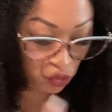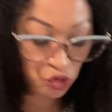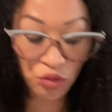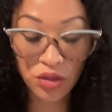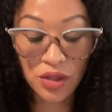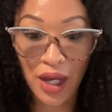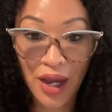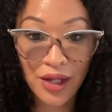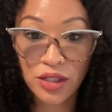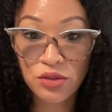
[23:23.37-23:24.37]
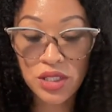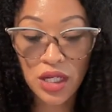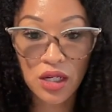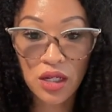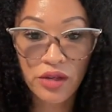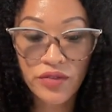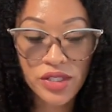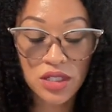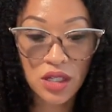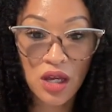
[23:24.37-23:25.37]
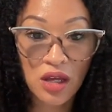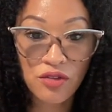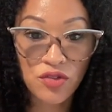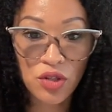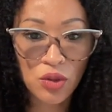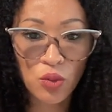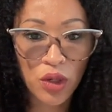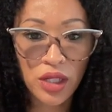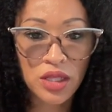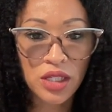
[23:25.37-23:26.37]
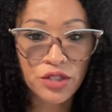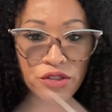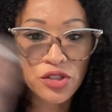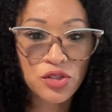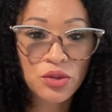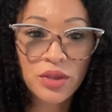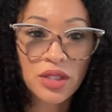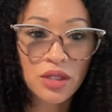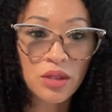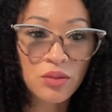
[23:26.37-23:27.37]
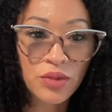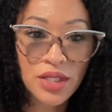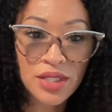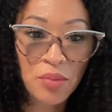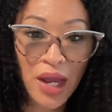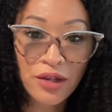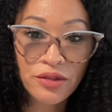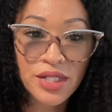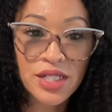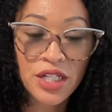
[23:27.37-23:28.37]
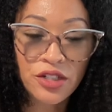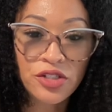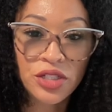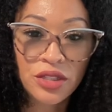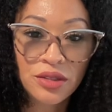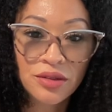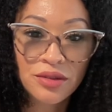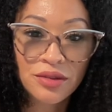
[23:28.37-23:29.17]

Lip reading: drew the line and you said enough is enough. You didn't want anything else to do with them, with this boundaries energy.